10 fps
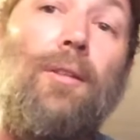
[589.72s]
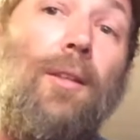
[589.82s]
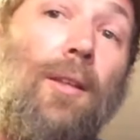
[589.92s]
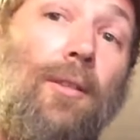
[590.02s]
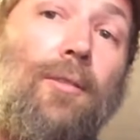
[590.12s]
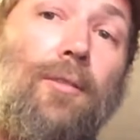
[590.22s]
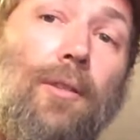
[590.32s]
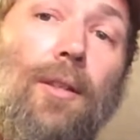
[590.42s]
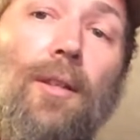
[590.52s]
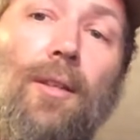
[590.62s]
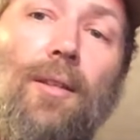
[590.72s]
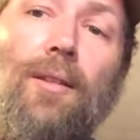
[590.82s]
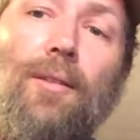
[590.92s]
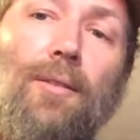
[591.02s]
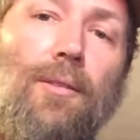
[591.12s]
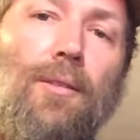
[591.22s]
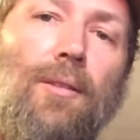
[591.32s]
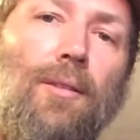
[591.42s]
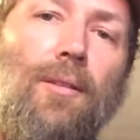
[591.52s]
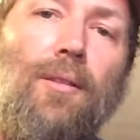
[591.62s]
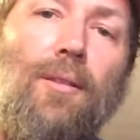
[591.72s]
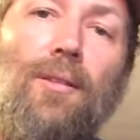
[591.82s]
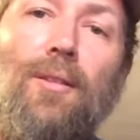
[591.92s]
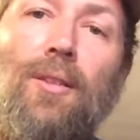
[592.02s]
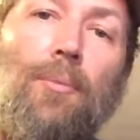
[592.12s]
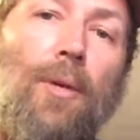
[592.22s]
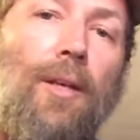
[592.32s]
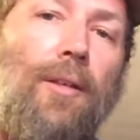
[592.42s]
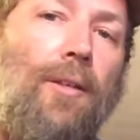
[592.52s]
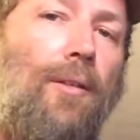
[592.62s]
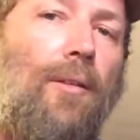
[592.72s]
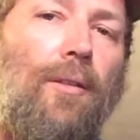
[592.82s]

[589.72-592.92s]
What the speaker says: Yesterday, E minor,